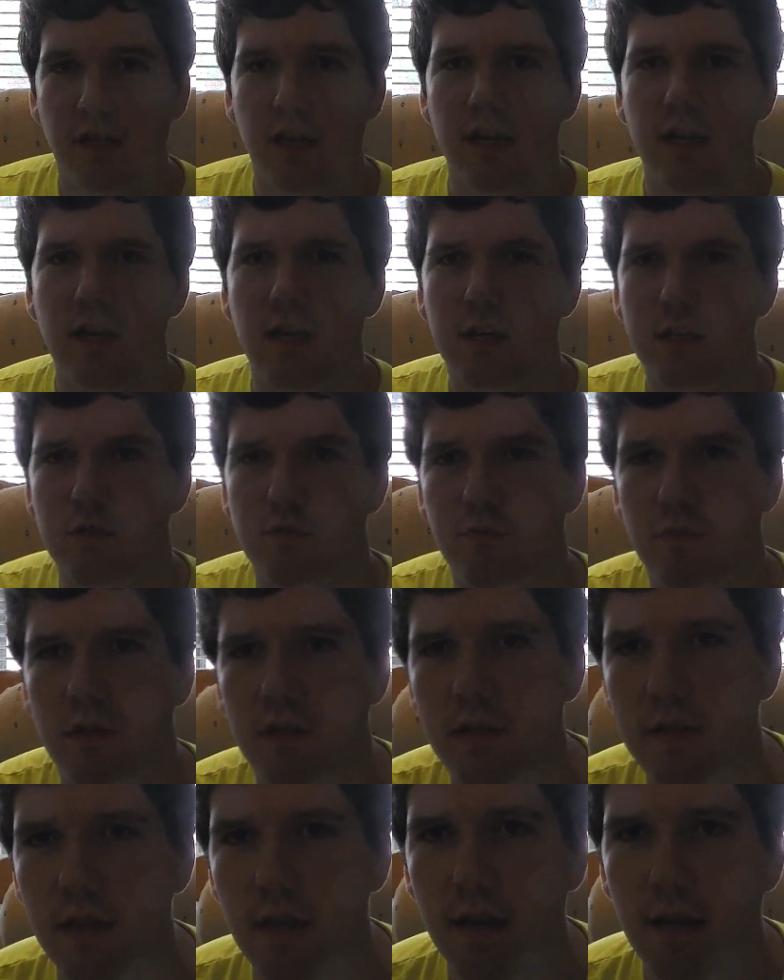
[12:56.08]
of Chaos
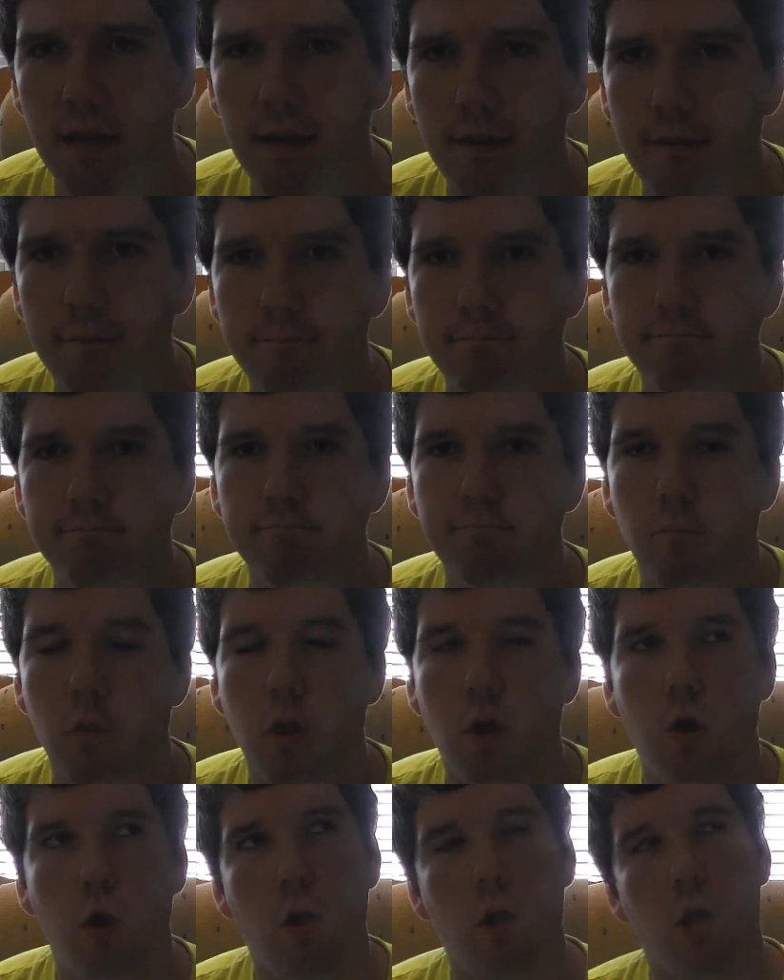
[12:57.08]
really um,
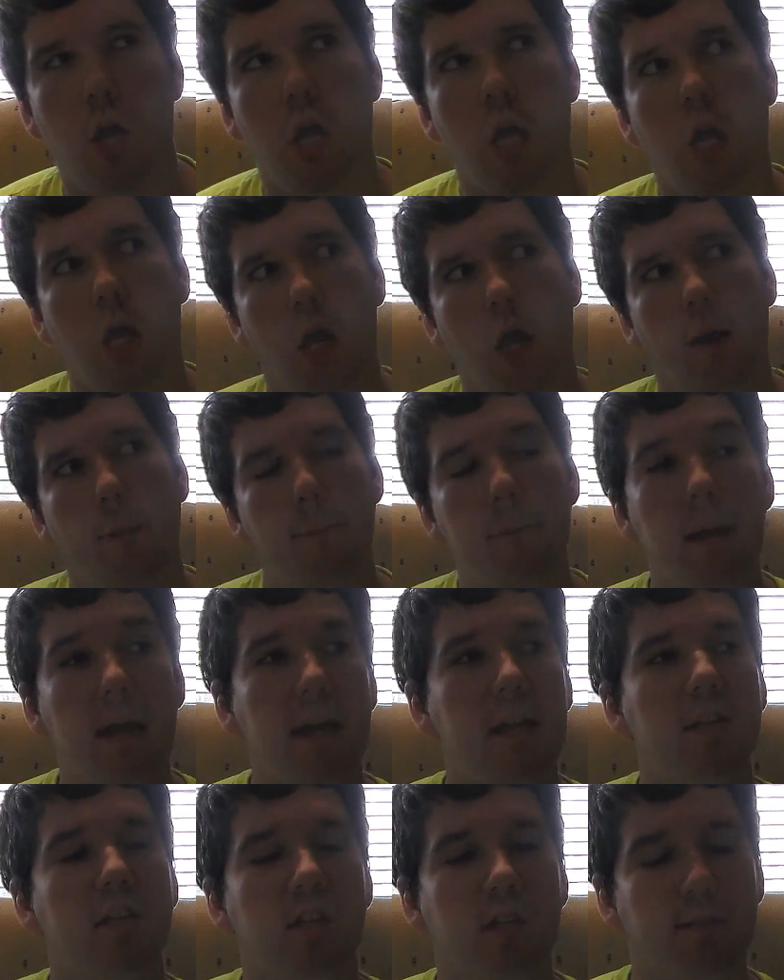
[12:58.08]

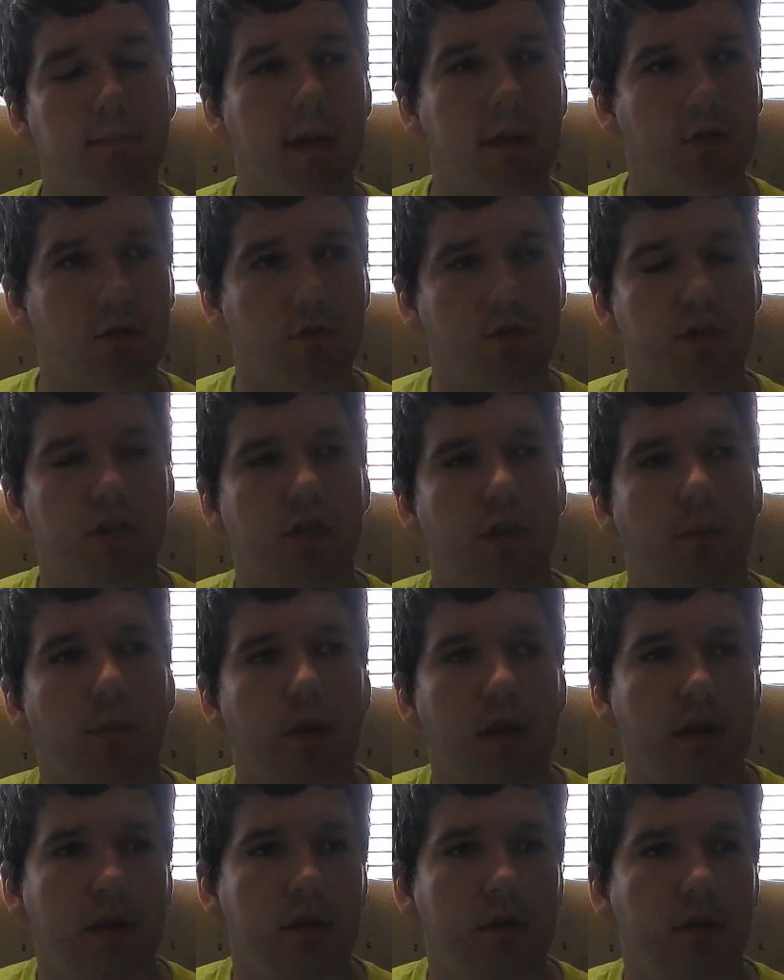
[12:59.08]
made special
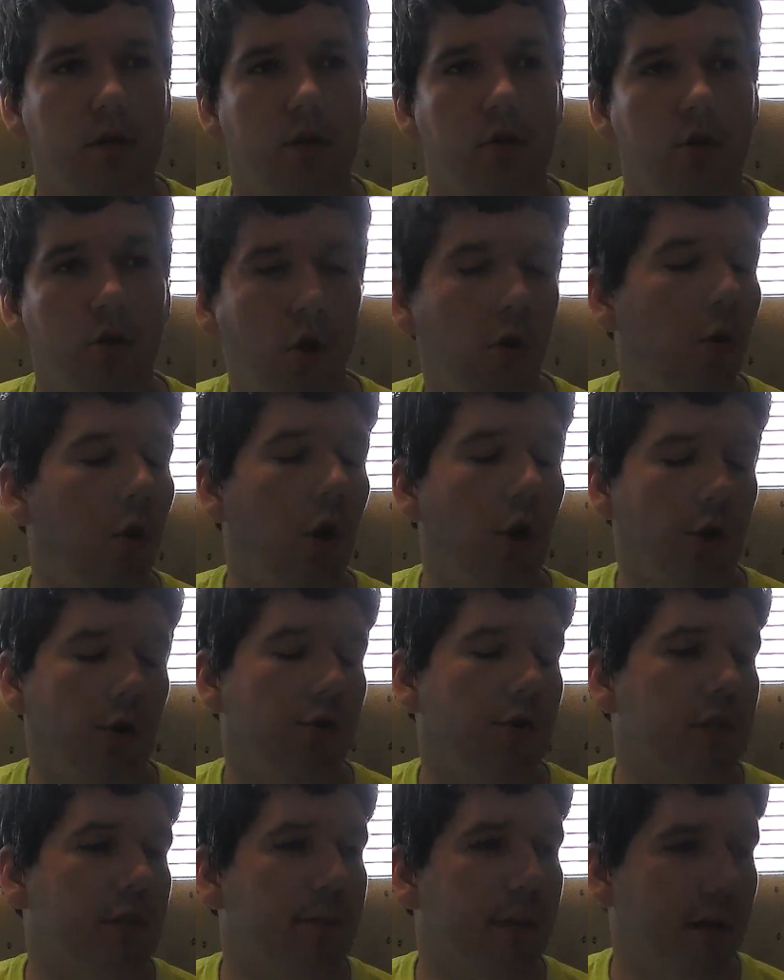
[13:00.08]
summoning no
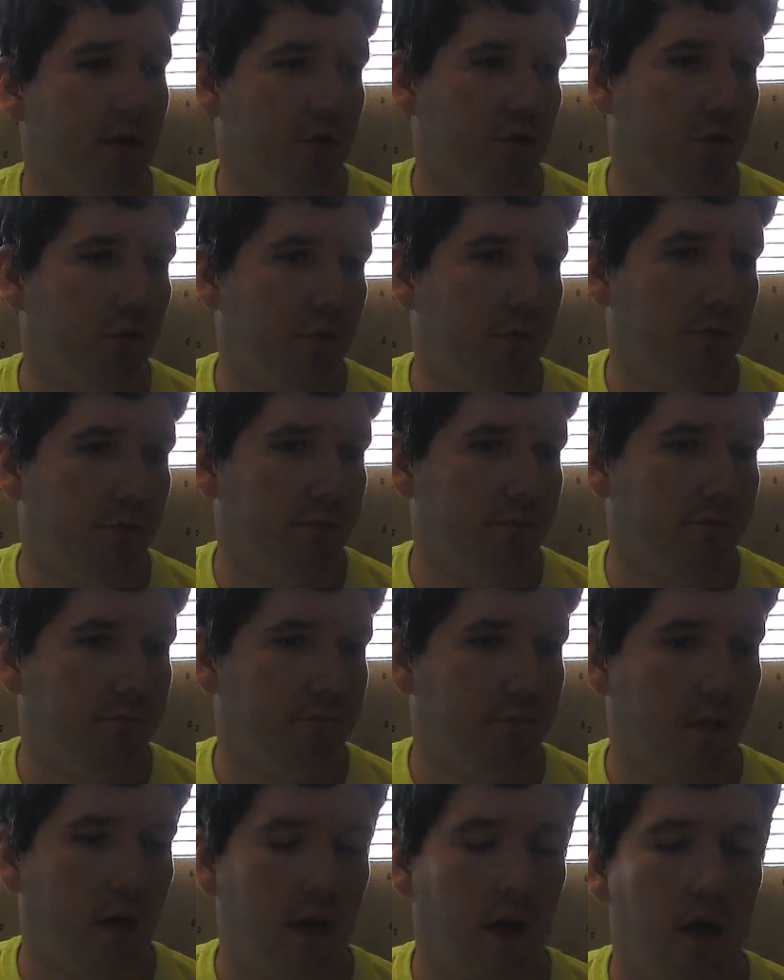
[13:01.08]
longer special.
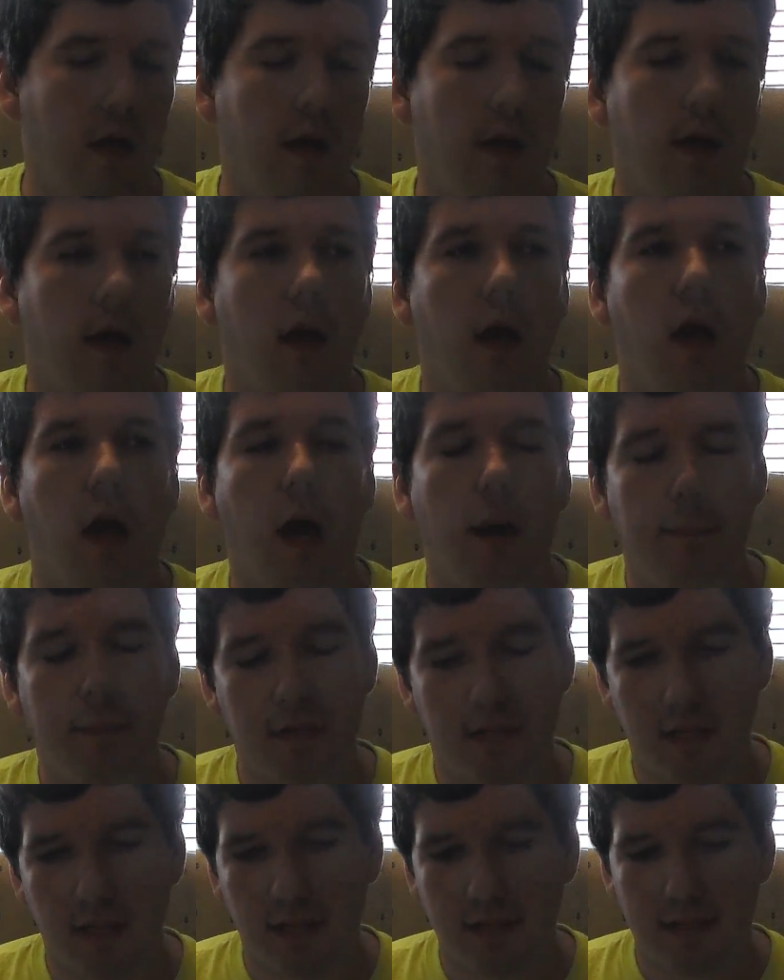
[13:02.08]
Up
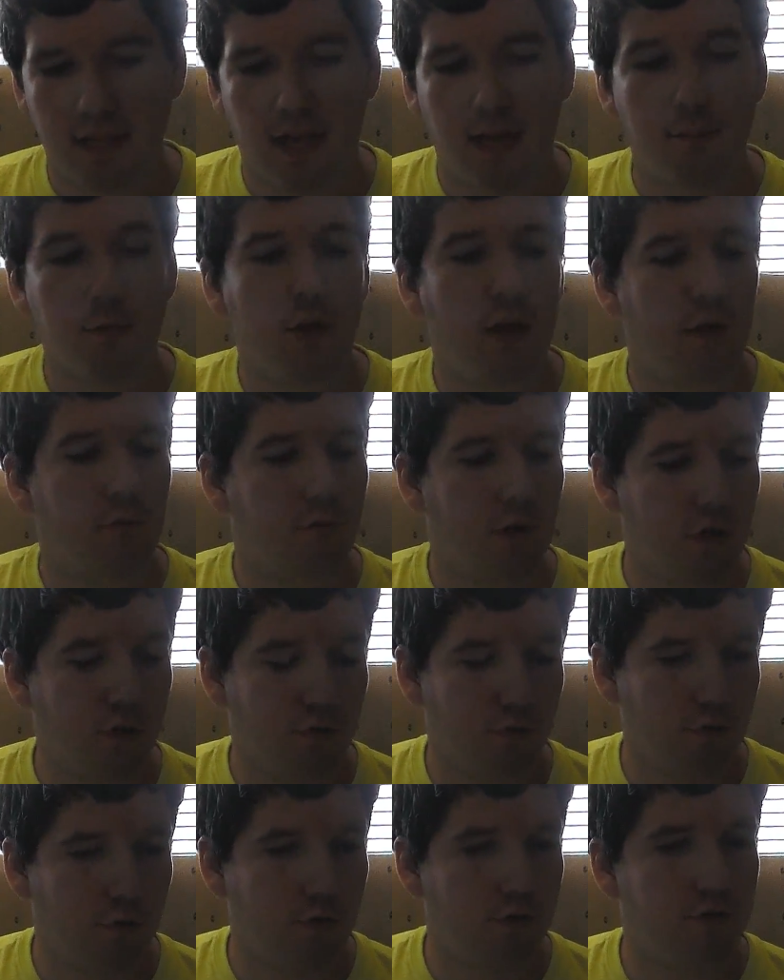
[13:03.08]
until that time, you had
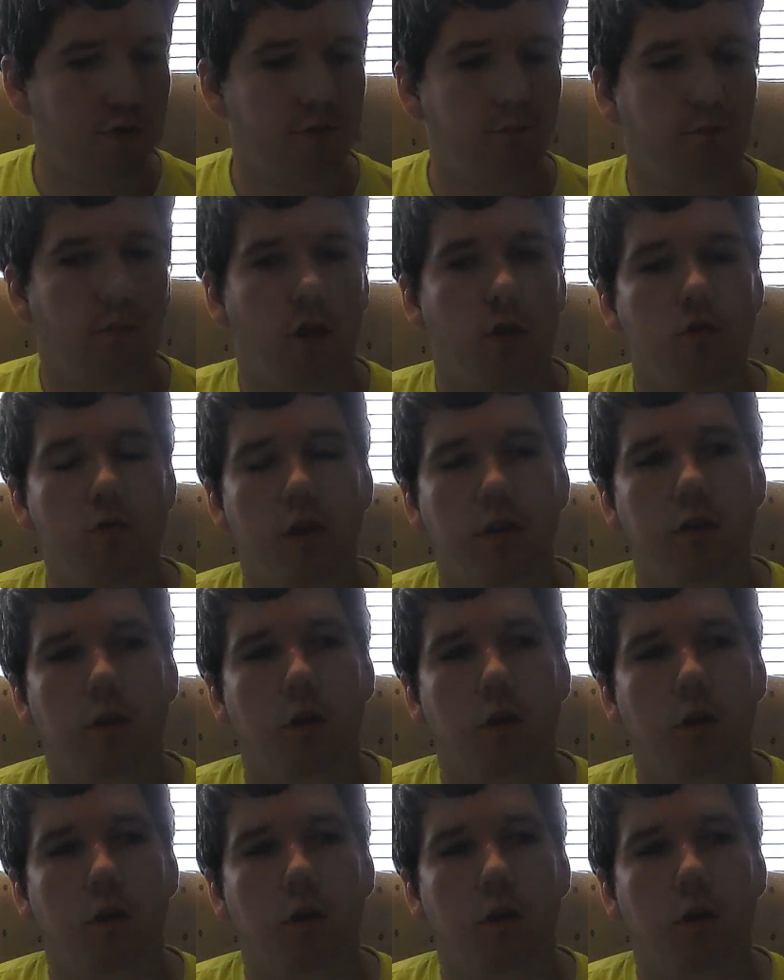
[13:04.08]
rituals, you